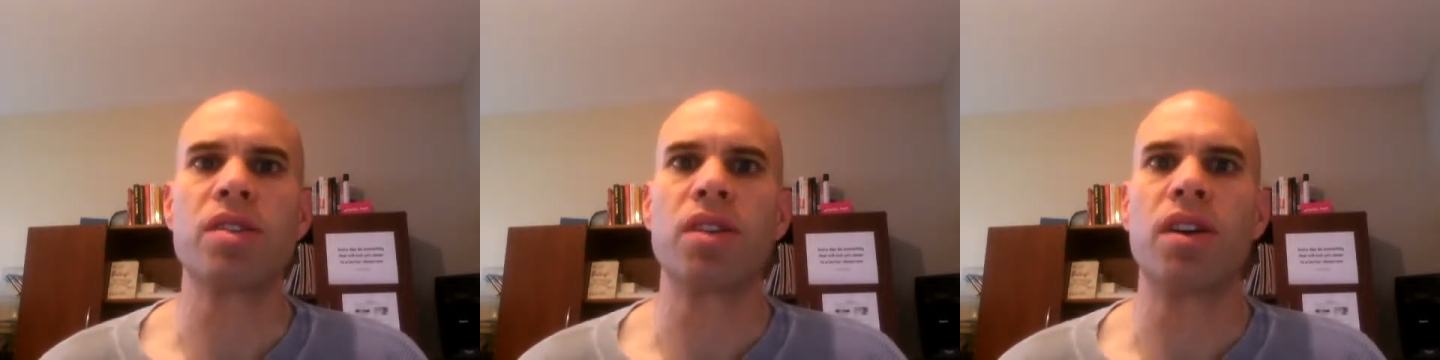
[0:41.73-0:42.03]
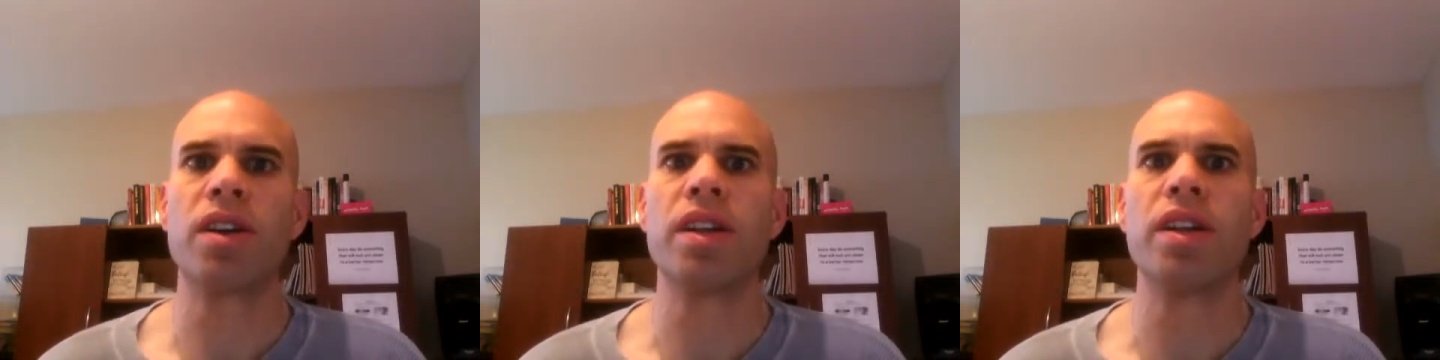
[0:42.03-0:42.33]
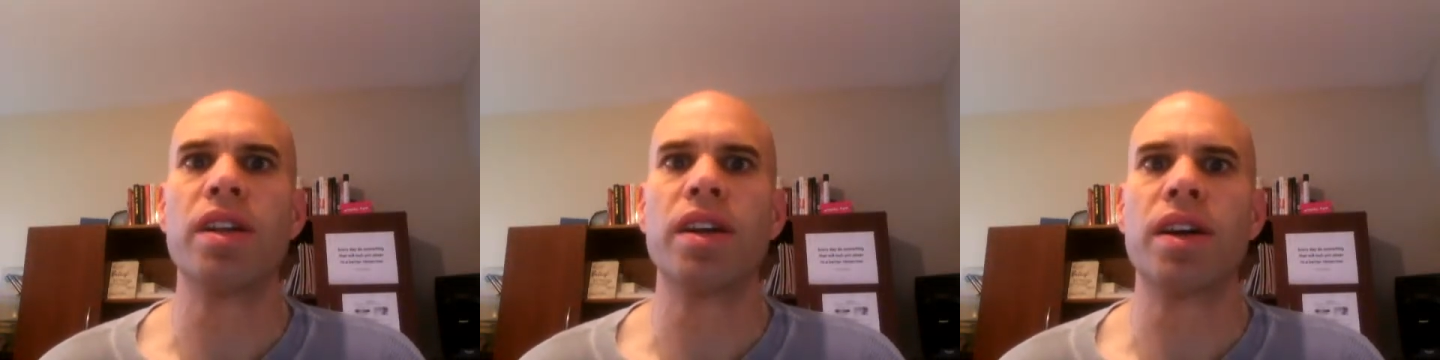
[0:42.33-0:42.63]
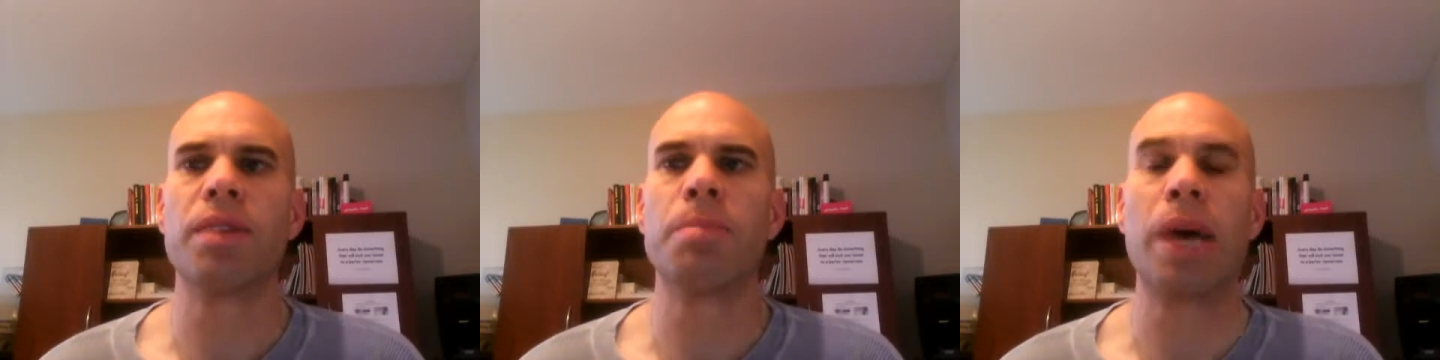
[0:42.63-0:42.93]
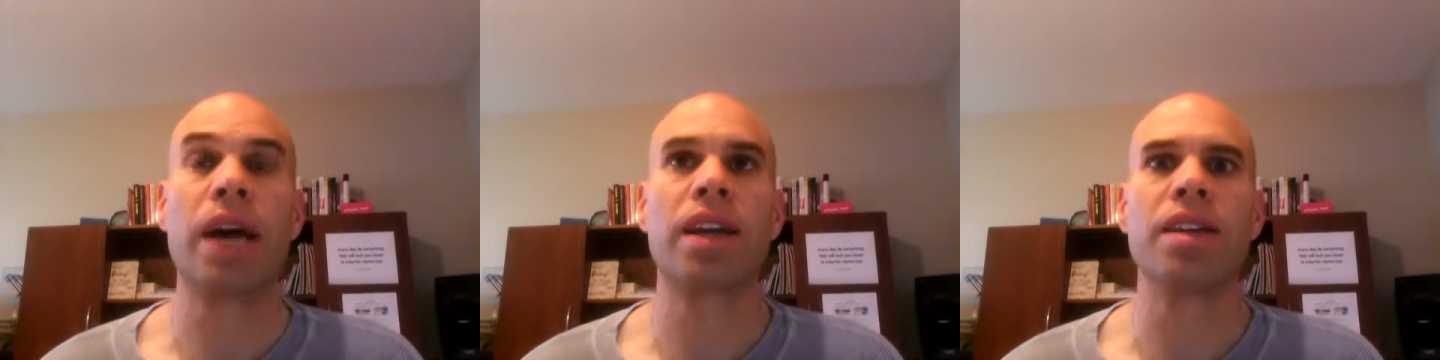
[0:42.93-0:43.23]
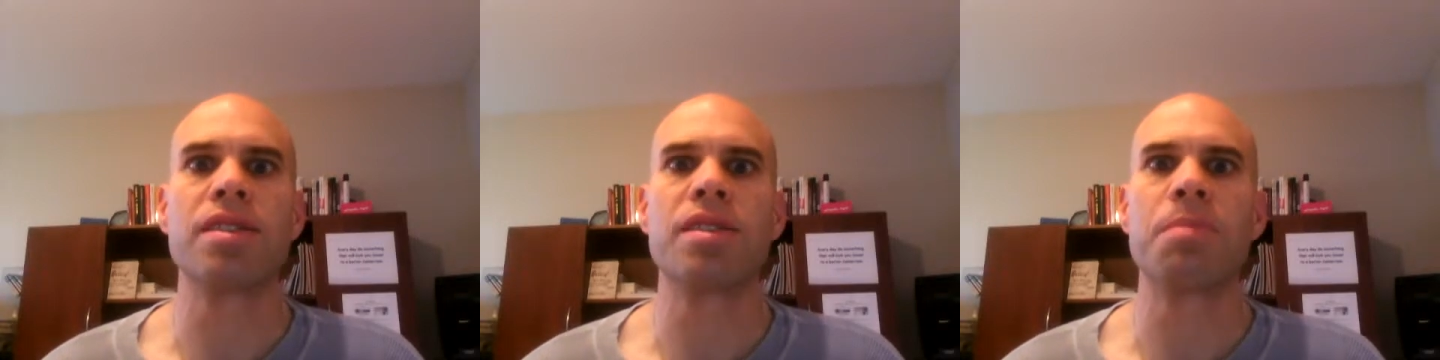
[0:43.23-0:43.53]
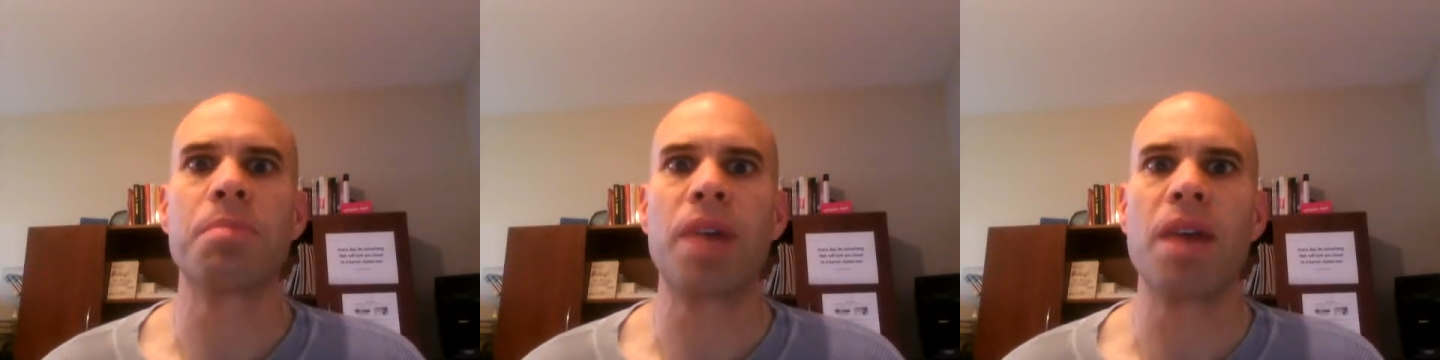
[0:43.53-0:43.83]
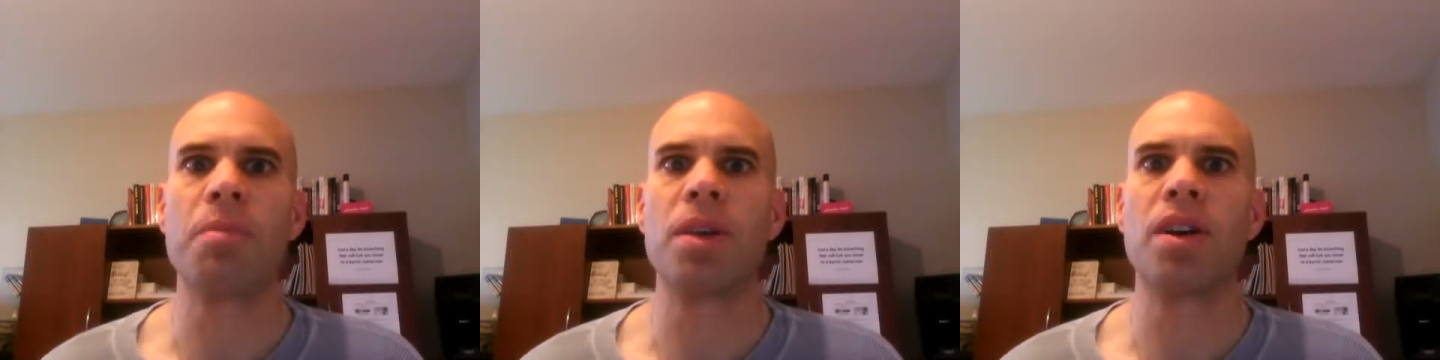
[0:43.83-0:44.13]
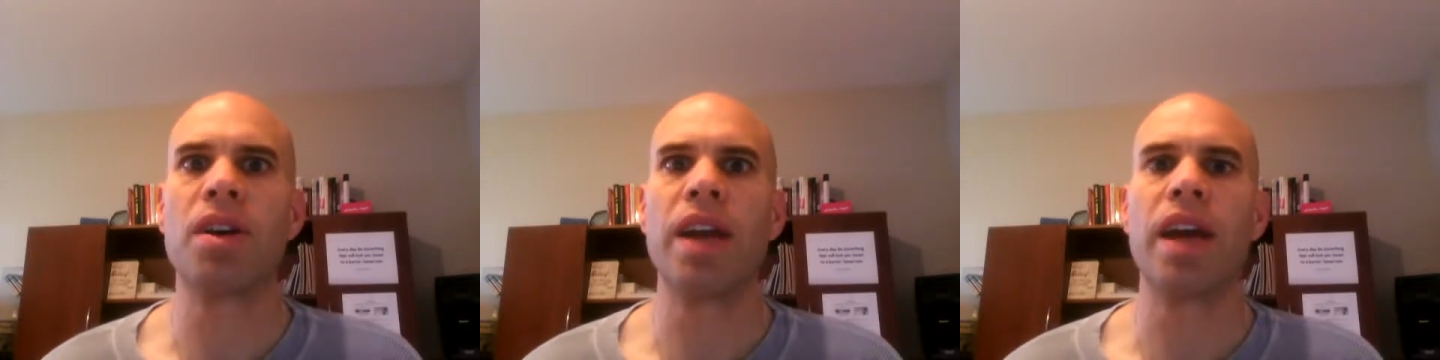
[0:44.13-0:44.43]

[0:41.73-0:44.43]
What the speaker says: started back in September.